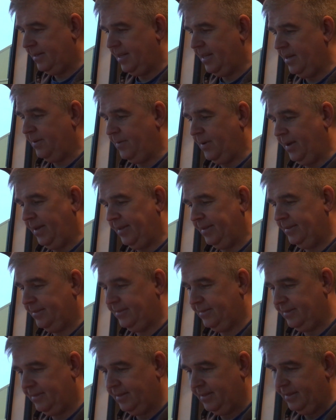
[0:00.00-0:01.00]
Anyway,
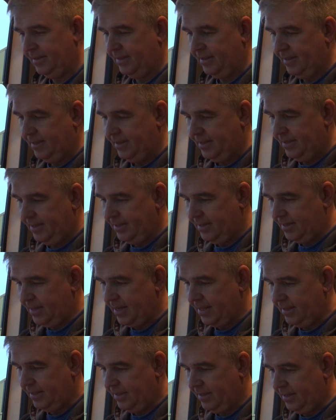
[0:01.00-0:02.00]
let's
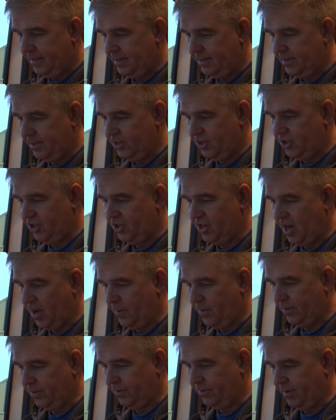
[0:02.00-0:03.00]
get this show
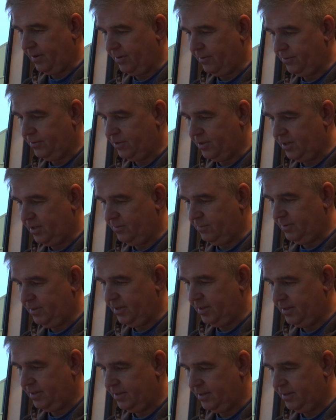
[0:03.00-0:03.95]
on the road, shall we?